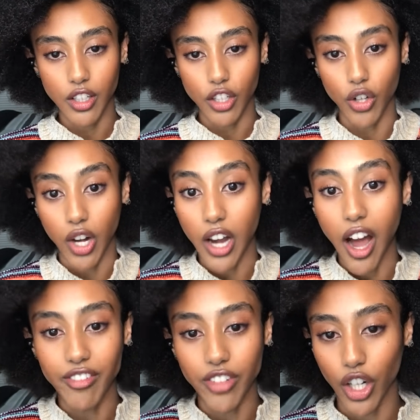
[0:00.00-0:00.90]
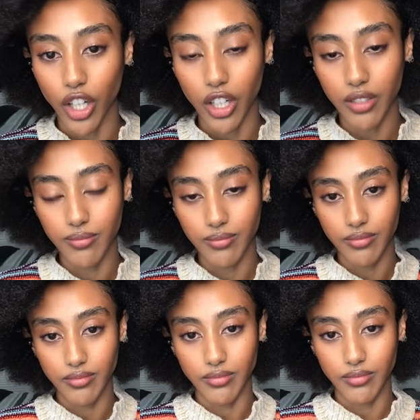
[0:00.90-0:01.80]
your lover,
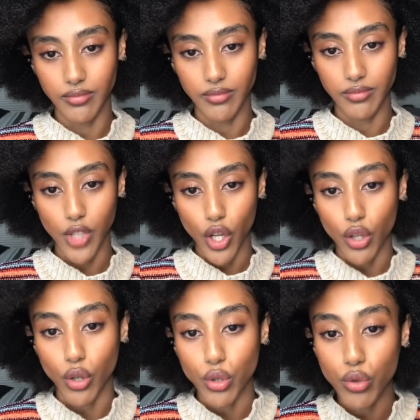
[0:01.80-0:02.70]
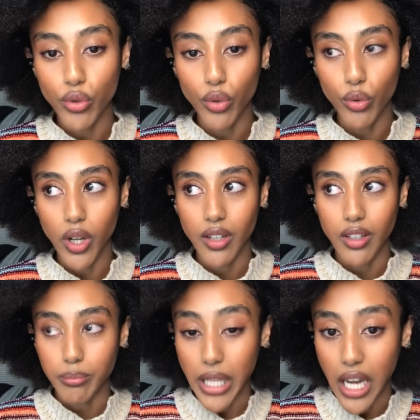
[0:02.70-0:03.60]
your true
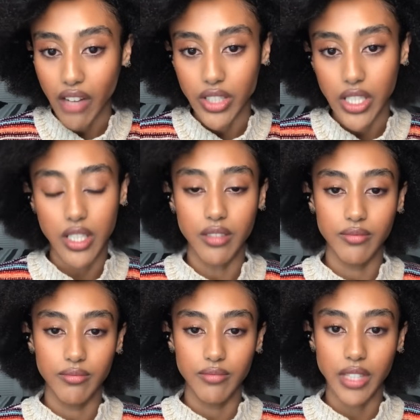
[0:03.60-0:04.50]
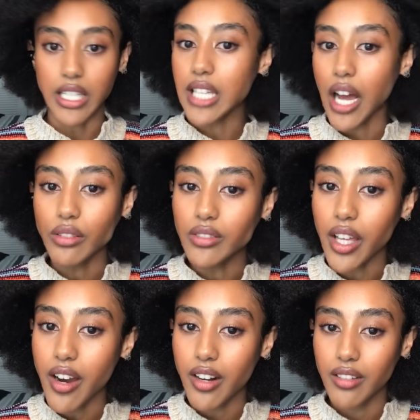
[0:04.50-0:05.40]
beloved is out there
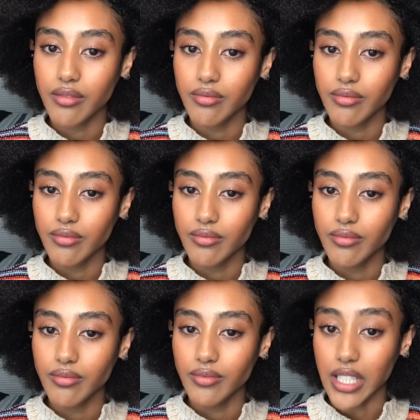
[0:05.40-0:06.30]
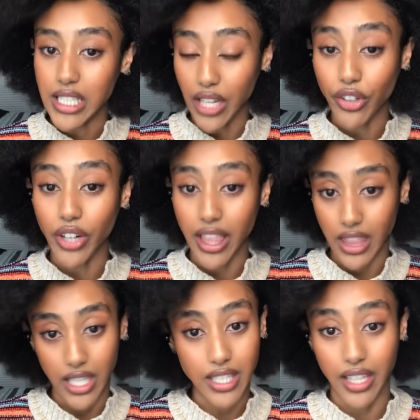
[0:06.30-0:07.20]
suffering
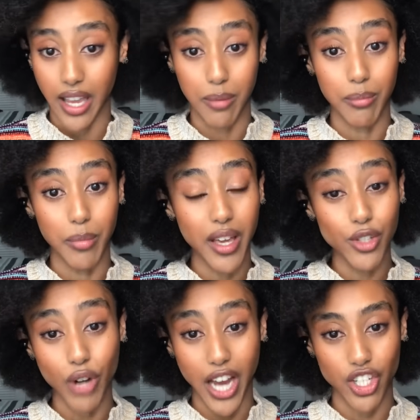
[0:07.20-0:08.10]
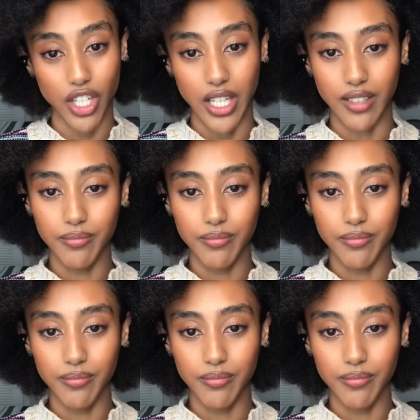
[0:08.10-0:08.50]
the same tragedy,